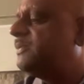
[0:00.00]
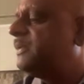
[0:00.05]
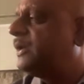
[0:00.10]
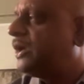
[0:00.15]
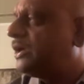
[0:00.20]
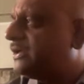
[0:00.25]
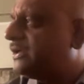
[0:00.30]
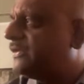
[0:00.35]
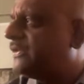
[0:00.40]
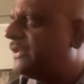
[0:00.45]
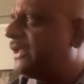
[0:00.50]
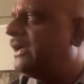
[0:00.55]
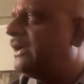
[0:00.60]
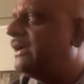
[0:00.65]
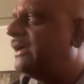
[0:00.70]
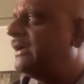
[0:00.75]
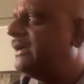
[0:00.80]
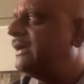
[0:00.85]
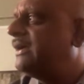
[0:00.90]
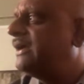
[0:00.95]
because of the
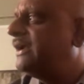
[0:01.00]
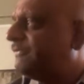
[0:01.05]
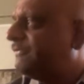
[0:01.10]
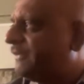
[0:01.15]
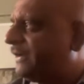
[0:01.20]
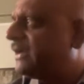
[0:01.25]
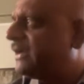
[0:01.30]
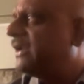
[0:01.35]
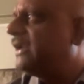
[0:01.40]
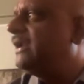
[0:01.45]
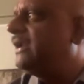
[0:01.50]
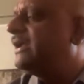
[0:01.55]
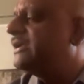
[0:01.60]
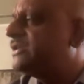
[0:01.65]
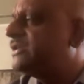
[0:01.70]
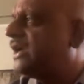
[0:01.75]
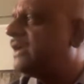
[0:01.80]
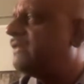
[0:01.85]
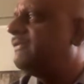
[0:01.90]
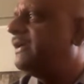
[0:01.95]
defect in
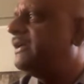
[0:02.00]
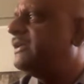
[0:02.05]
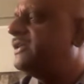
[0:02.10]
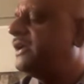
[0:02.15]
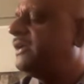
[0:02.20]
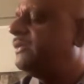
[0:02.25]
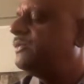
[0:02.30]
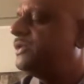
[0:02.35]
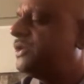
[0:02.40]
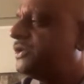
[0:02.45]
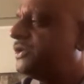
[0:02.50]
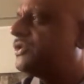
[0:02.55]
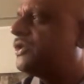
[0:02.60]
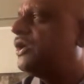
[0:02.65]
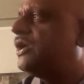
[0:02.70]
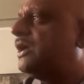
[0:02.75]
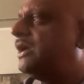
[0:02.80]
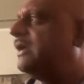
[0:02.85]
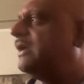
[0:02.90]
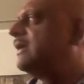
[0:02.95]
SRY gene, which is
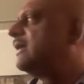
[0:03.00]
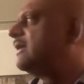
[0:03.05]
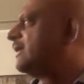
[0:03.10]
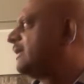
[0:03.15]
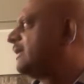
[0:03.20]
called